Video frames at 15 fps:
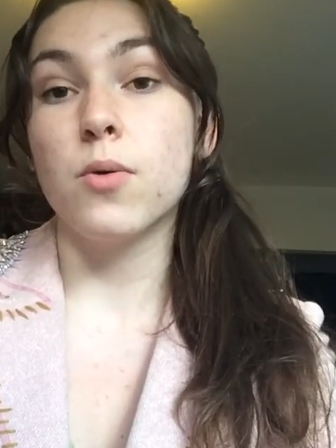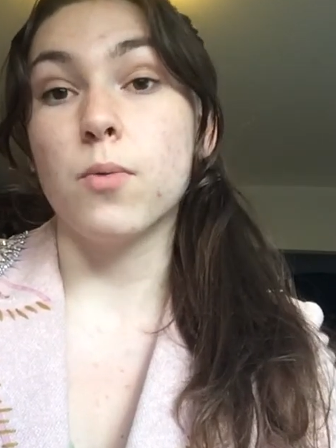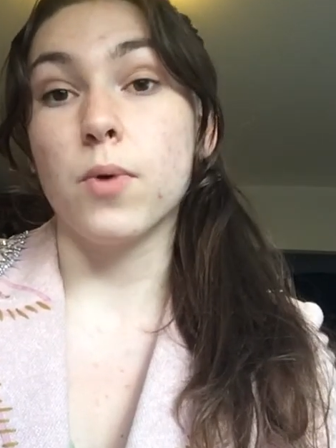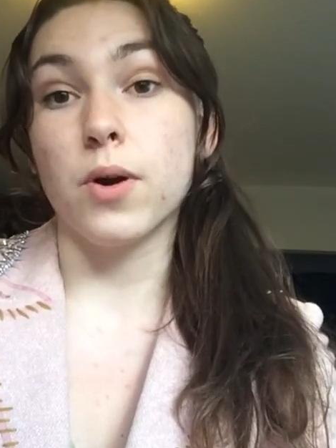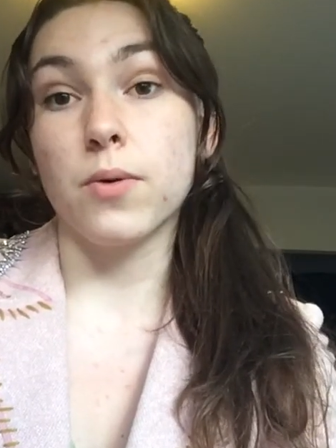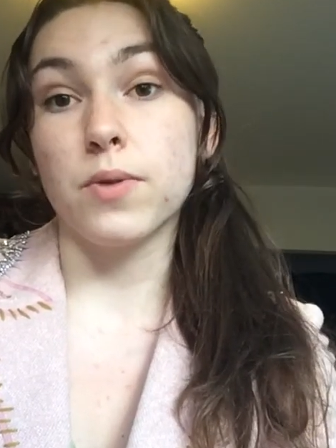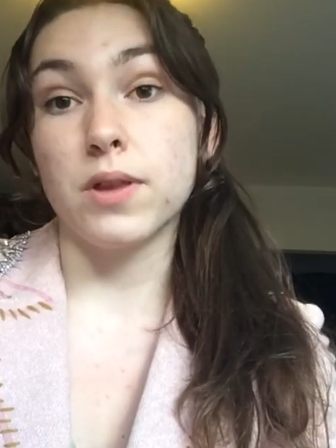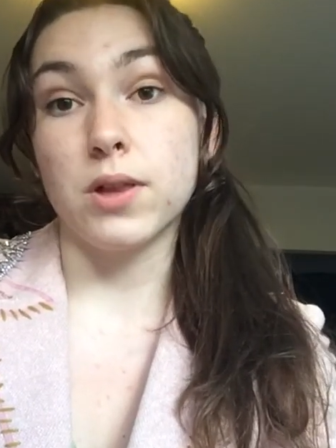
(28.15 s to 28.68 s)

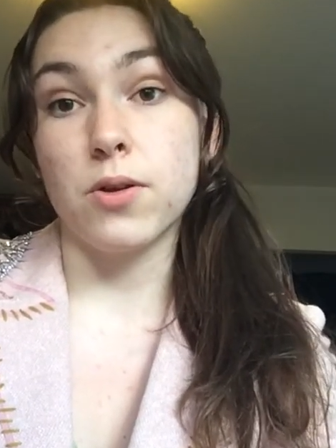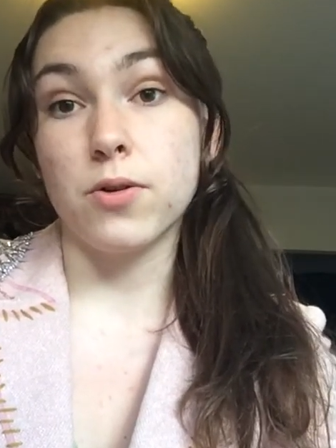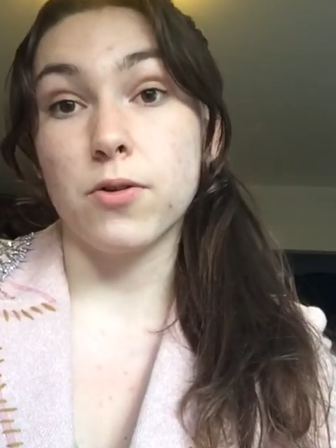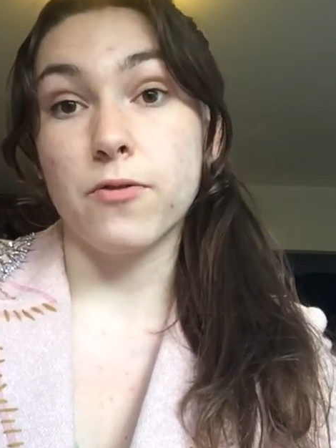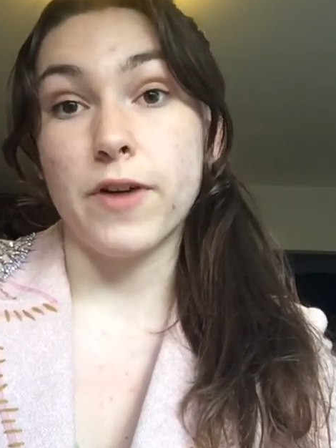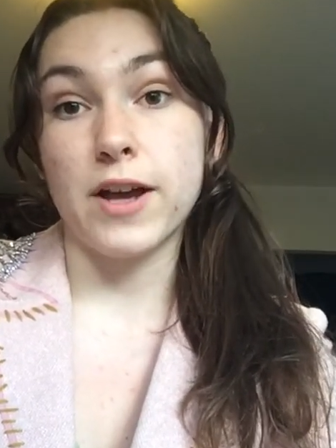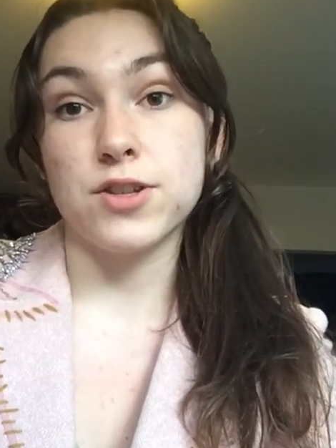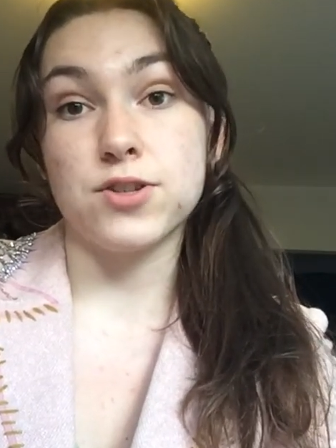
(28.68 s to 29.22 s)
work with a
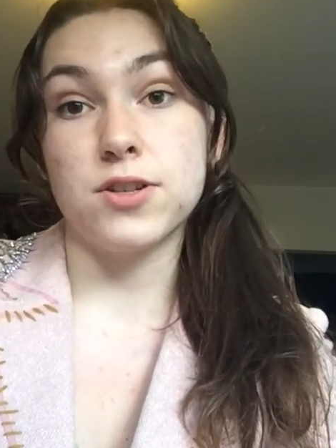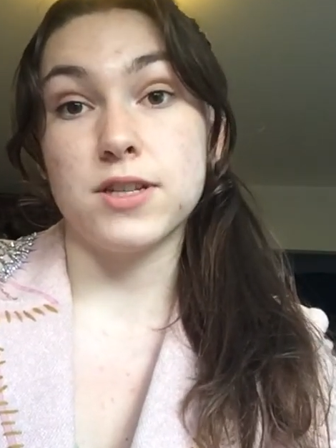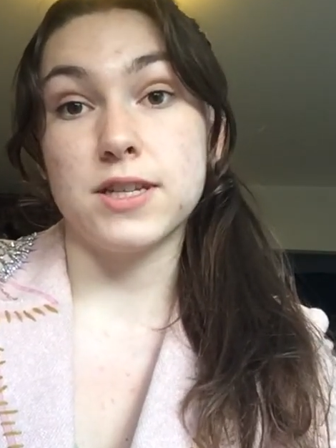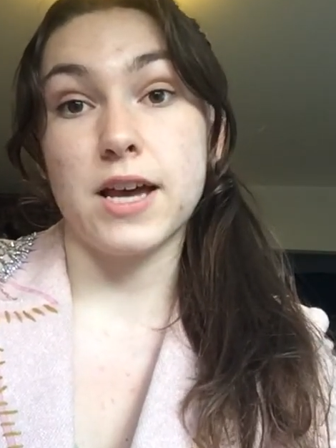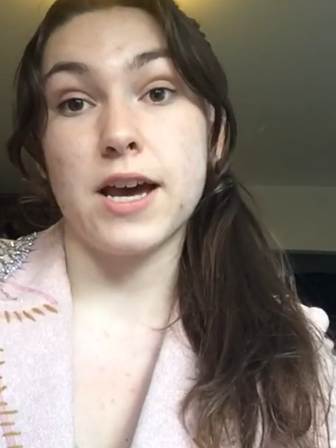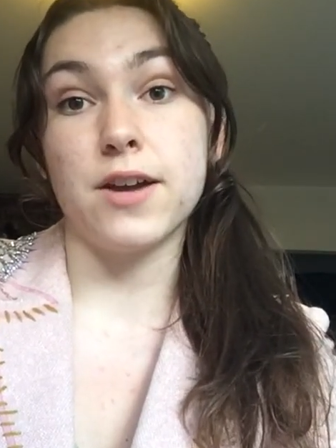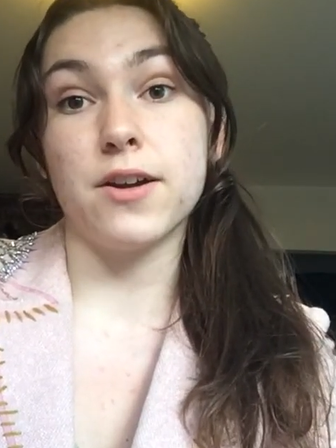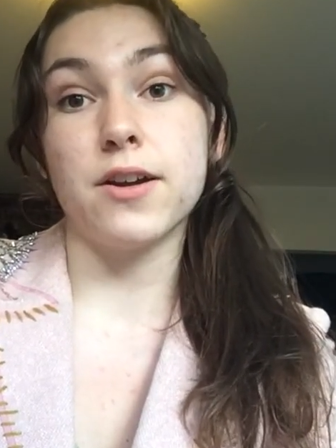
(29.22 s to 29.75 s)
local fashion
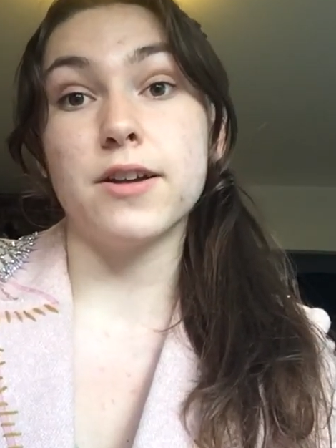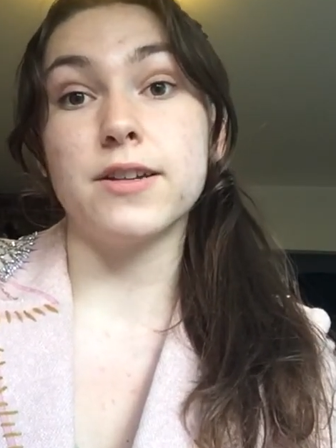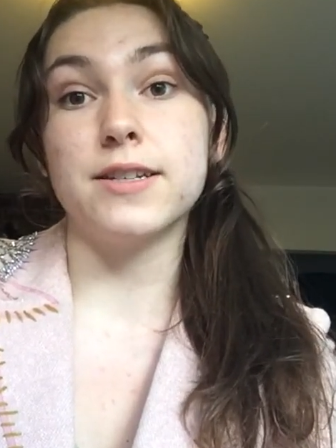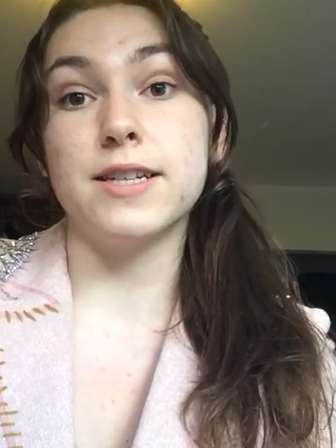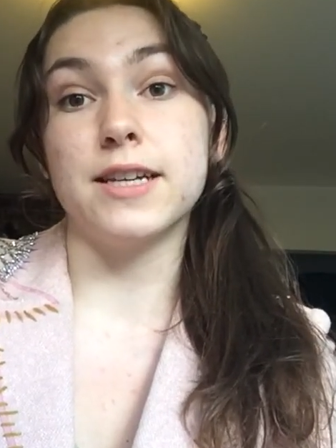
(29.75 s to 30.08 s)
designer,